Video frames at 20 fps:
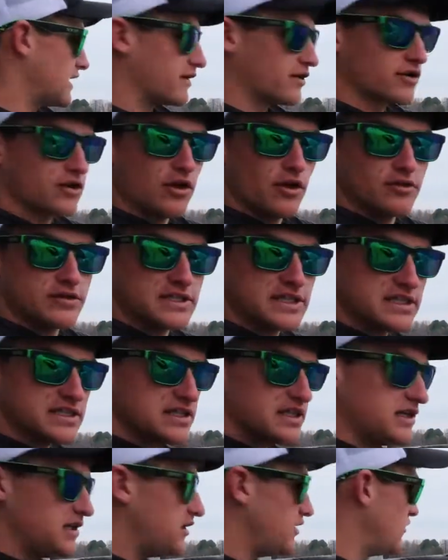that are
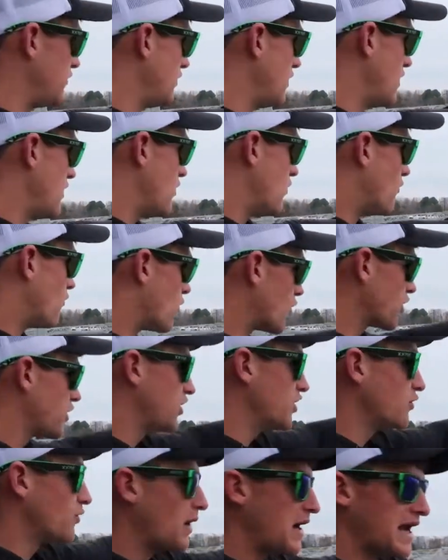closest to you,
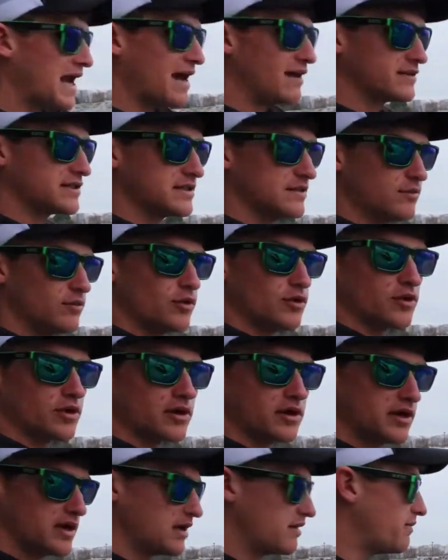work your way out some
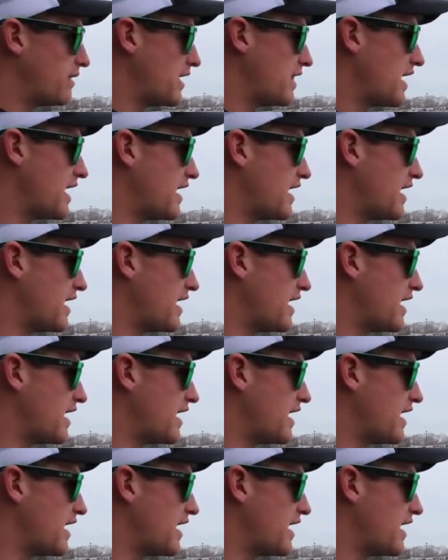more. And by